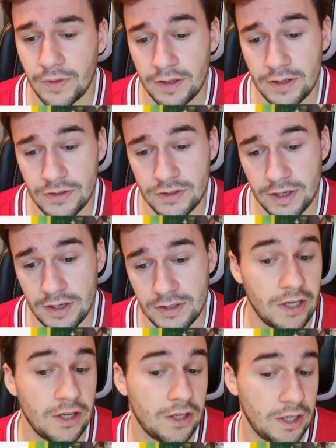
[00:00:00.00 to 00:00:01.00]
it says
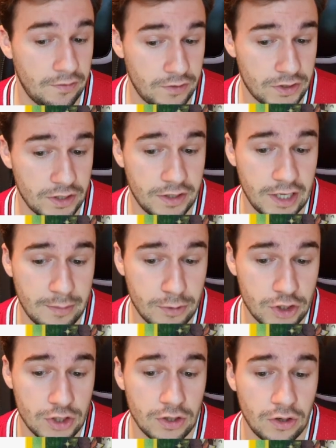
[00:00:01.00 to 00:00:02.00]
if it's a
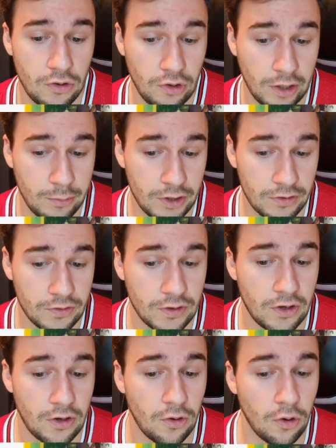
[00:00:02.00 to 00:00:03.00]
damaged unlimited
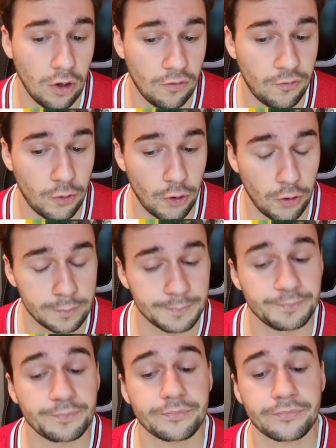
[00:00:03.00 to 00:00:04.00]
hollow foil,
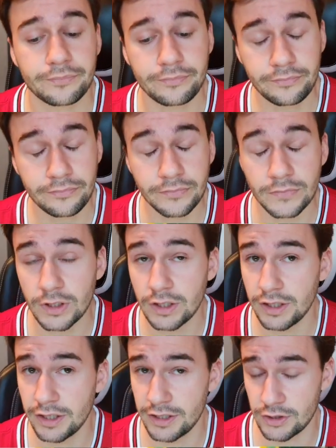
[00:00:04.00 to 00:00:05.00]

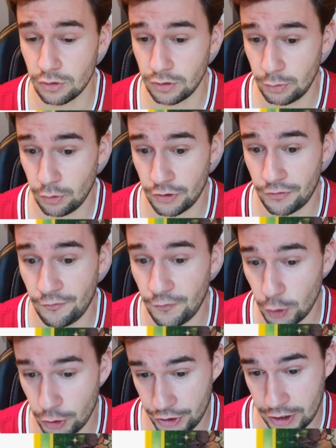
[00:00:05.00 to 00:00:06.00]
it's only worth
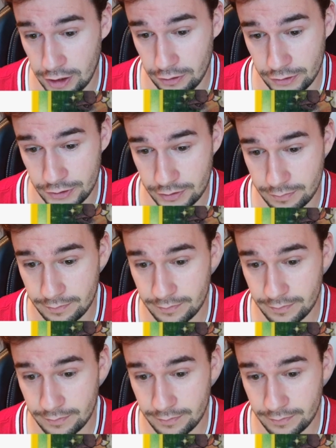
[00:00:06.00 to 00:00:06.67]
$4.